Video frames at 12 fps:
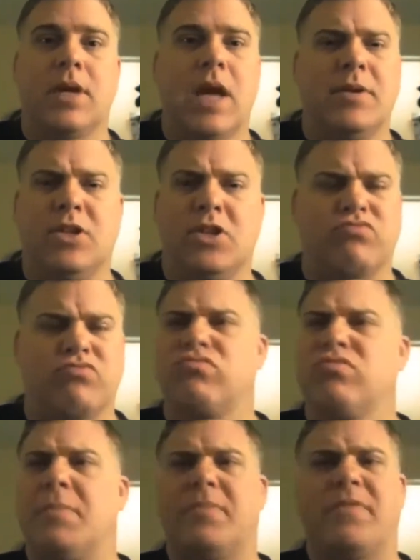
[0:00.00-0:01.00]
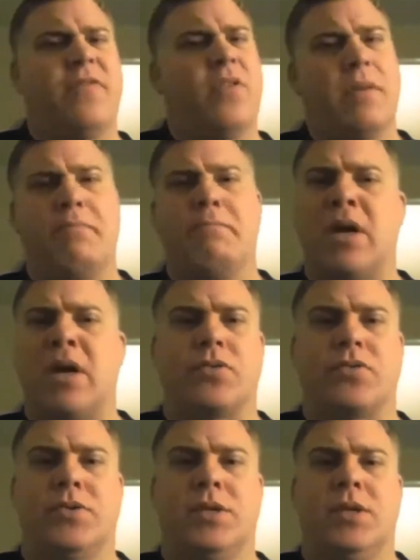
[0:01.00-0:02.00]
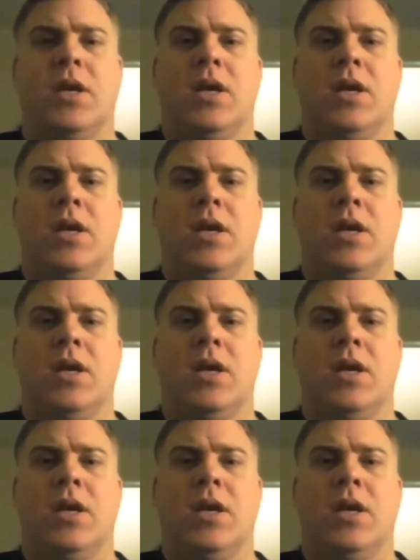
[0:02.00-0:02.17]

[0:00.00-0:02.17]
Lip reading: I mean, just ripped full of muscles.